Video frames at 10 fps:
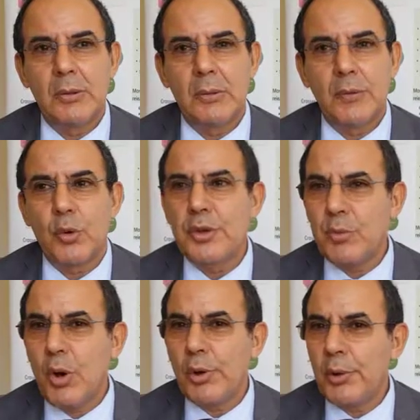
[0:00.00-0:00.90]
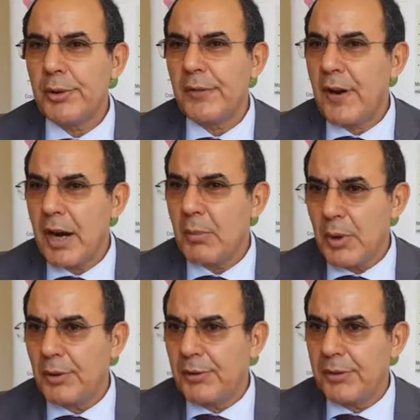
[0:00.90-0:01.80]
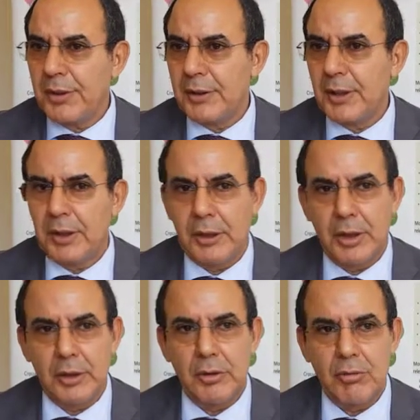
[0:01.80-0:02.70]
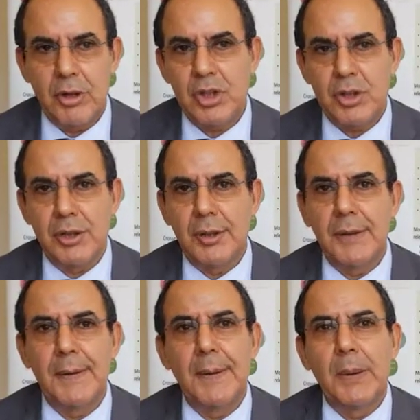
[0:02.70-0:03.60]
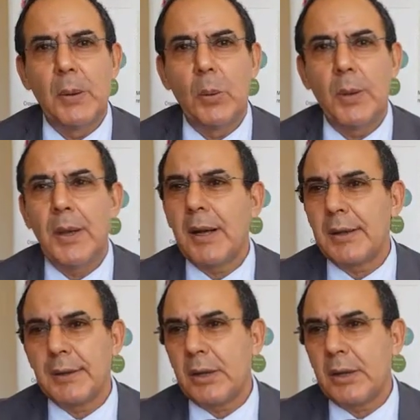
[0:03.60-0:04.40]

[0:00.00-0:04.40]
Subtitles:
For smallholder farmers in the region, we are at the